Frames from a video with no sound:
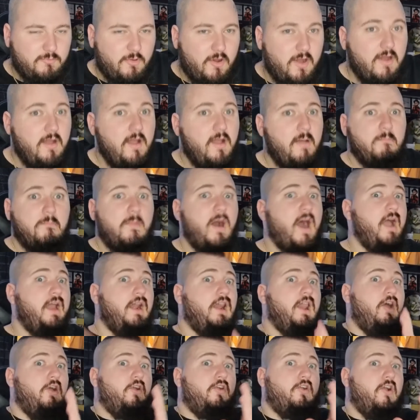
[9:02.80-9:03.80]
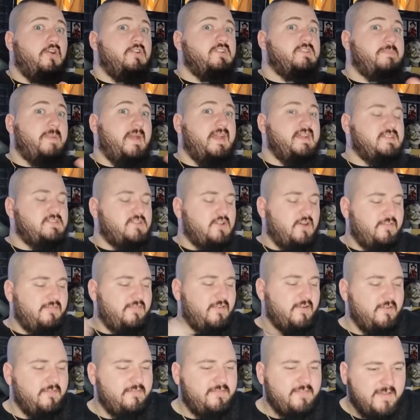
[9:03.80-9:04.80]
what my logo is based off
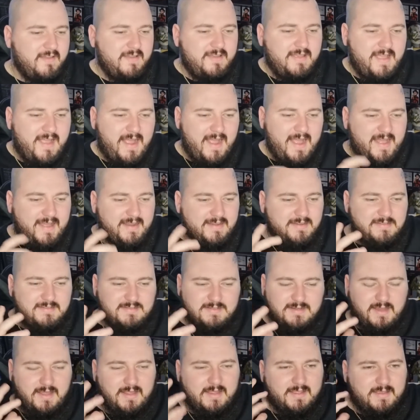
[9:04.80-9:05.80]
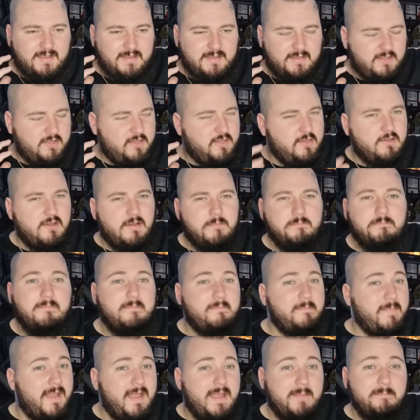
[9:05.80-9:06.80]
of and like
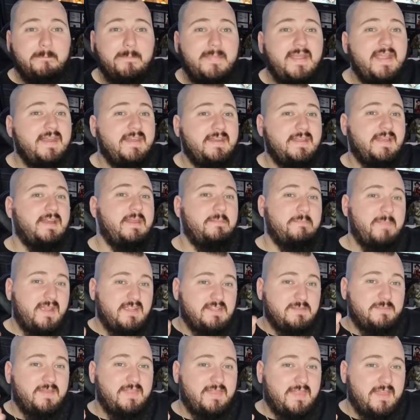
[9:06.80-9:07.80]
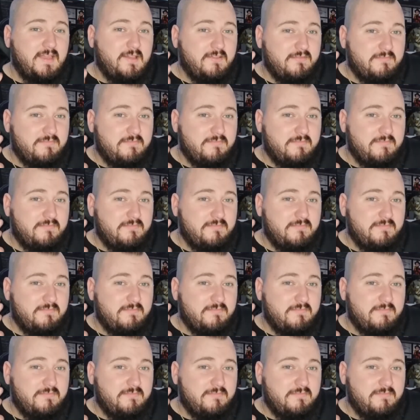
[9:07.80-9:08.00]
you immediately makes me think